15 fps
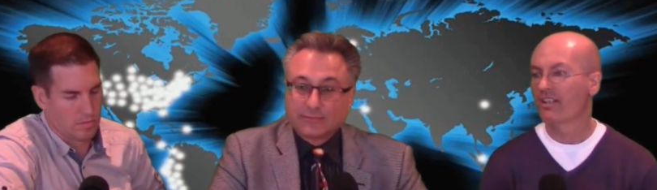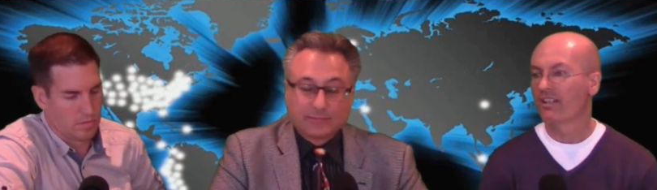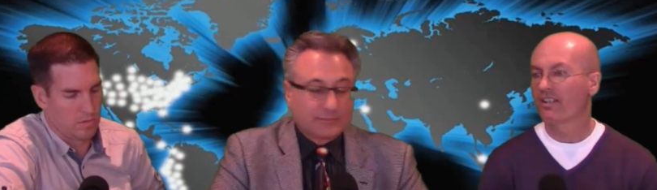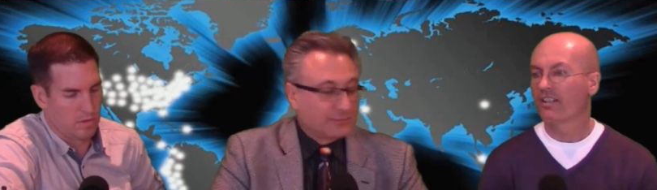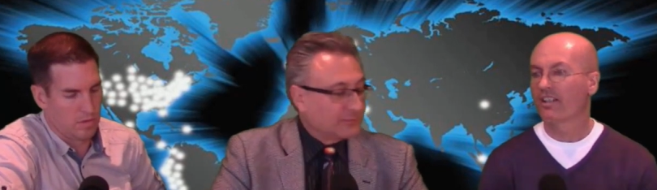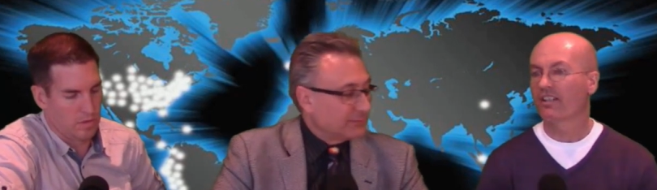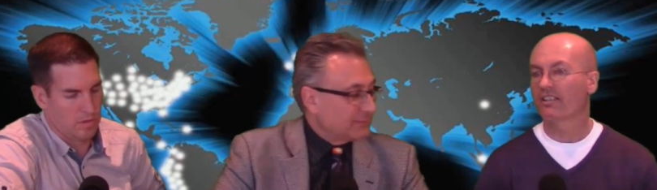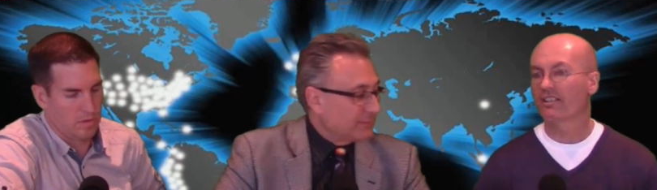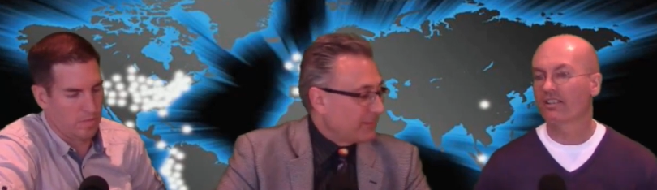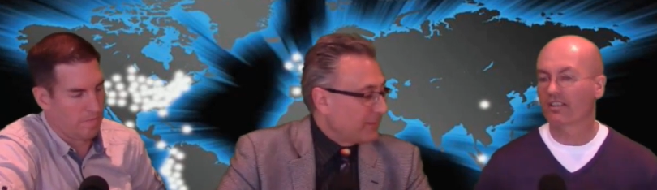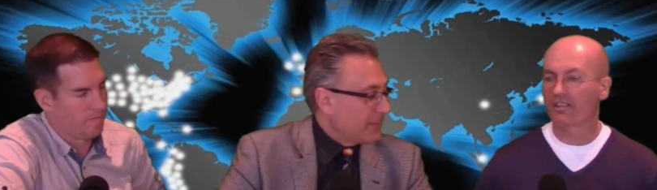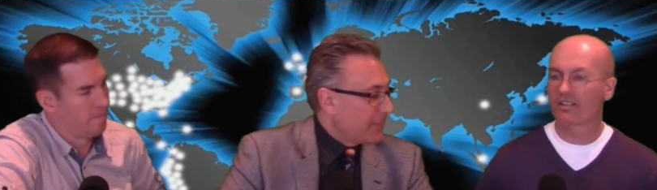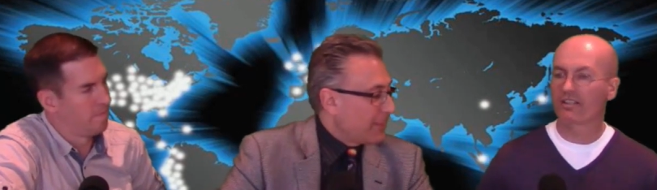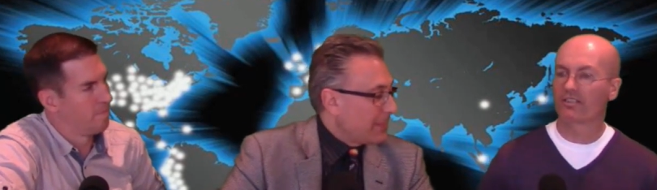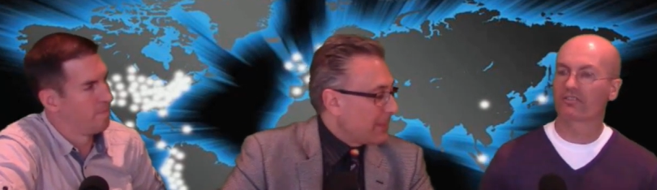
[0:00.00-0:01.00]
Speaker 1: And
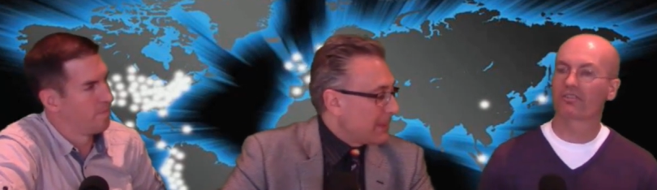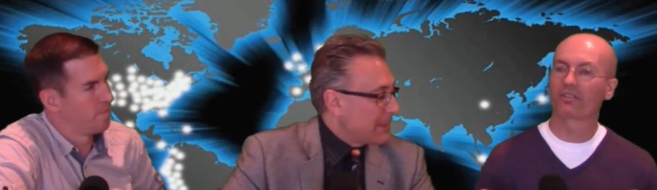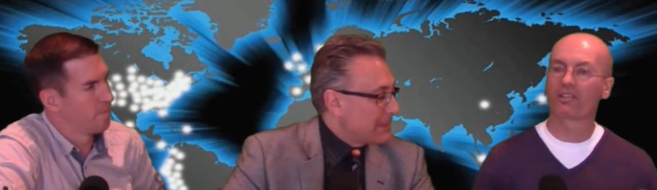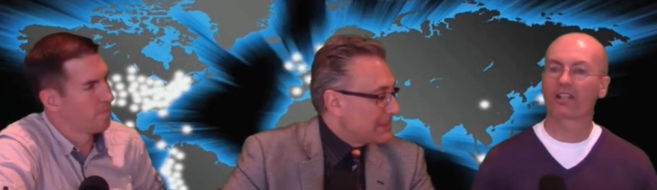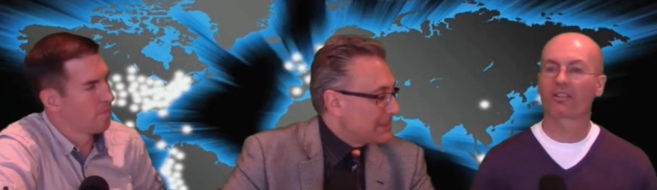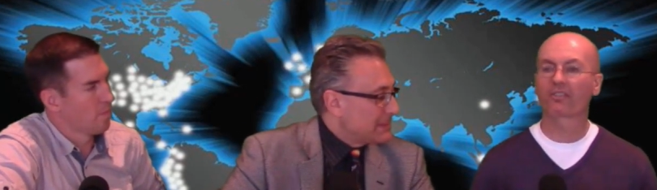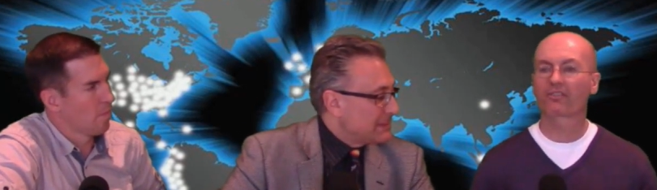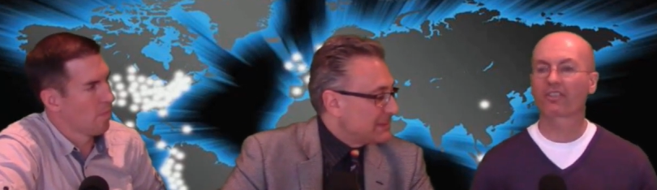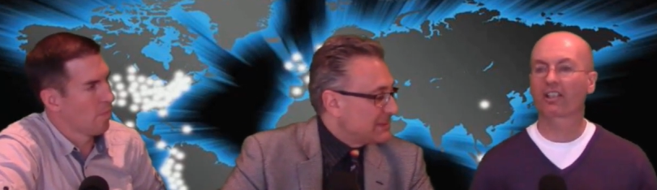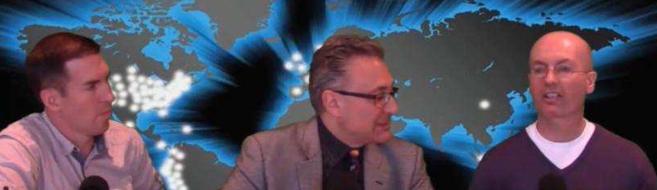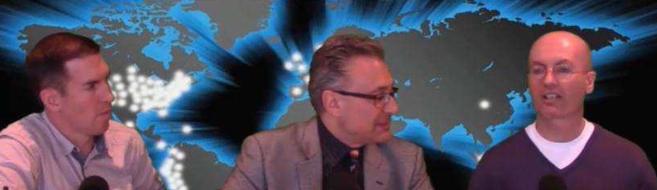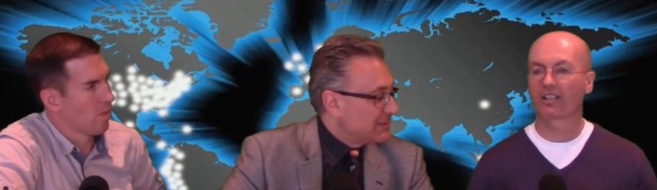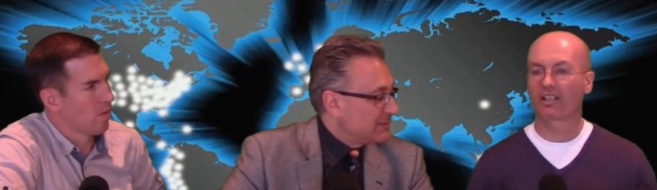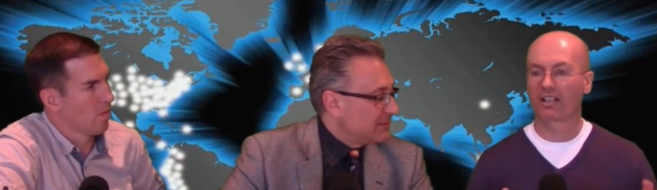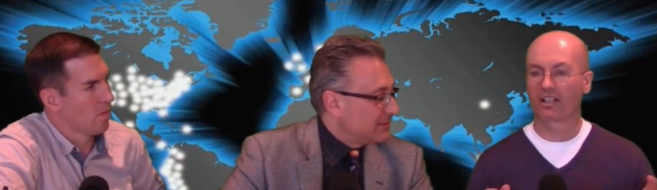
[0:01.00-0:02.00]
so now there's not a
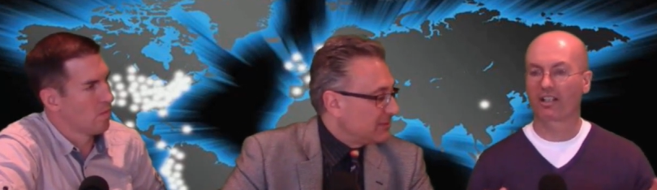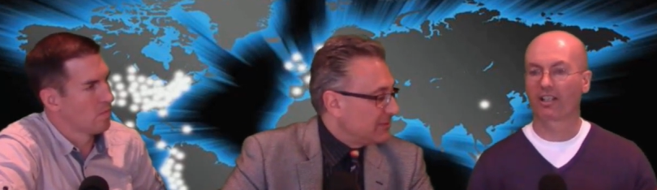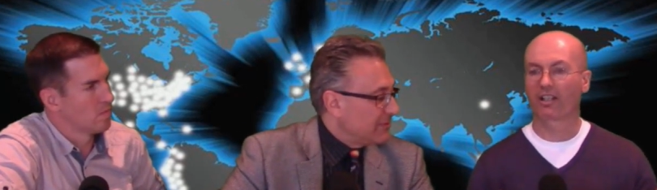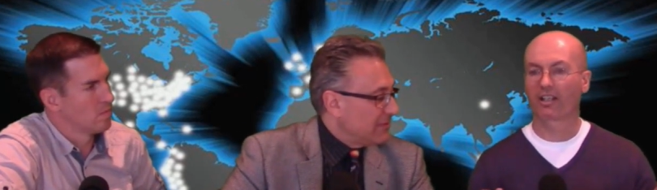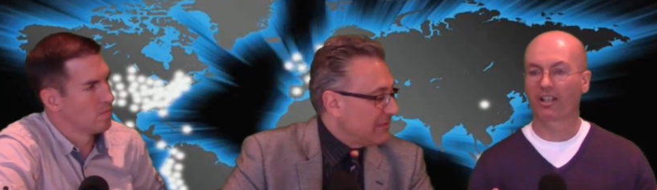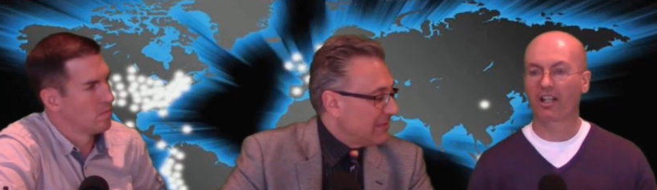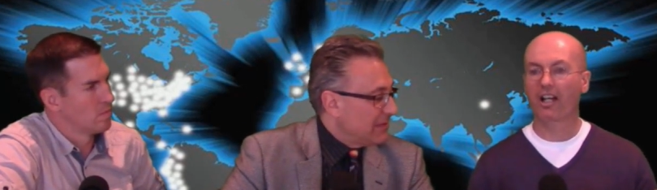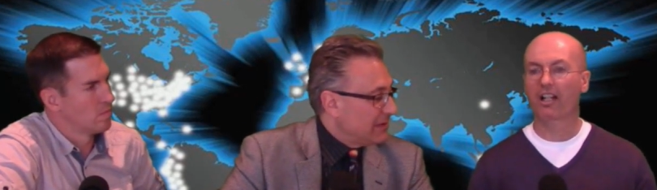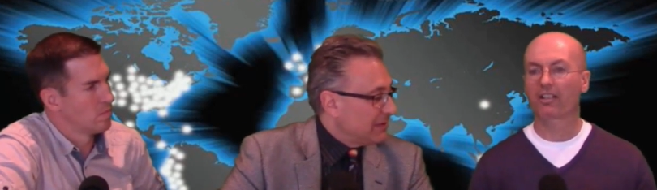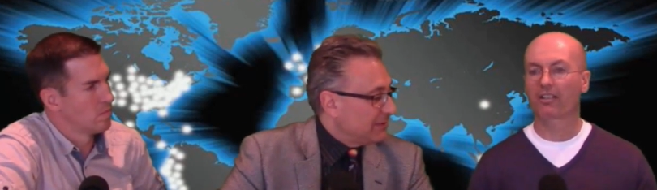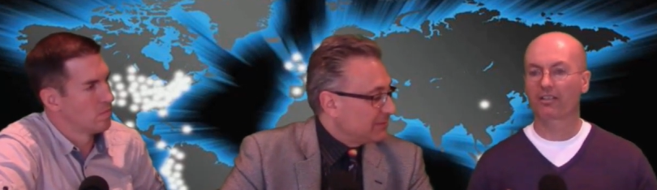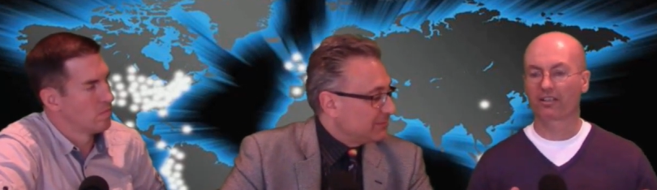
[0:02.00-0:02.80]
lot,